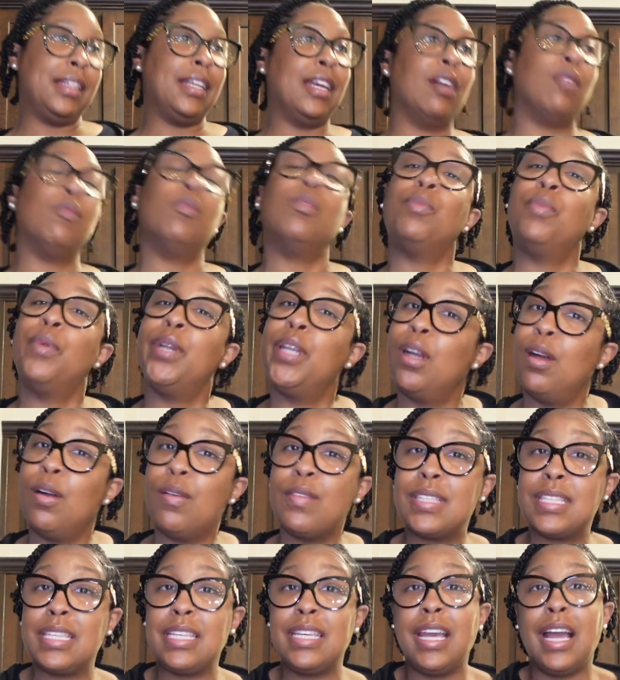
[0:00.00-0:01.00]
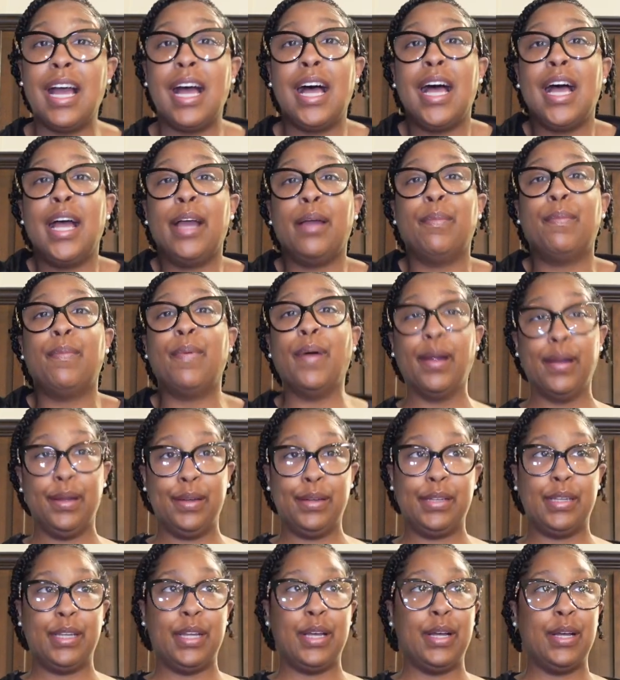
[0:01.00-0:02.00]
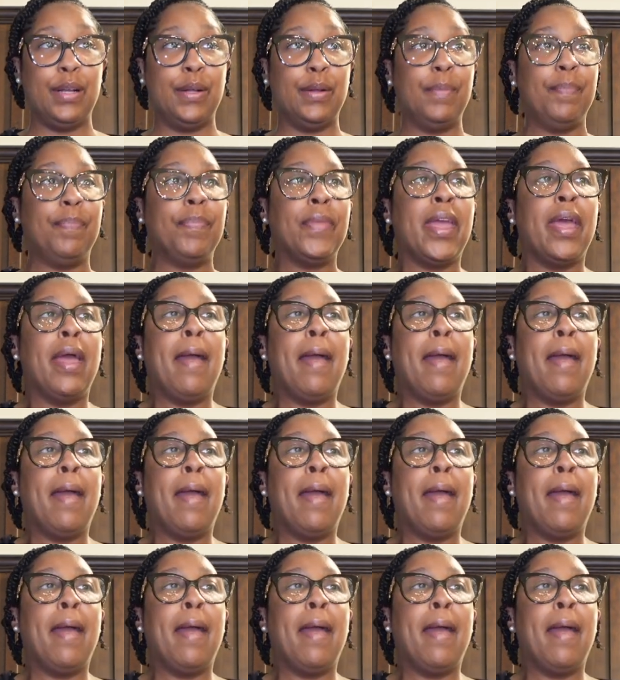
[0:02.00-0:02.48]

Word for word: that one. We're gonna see how it worked though.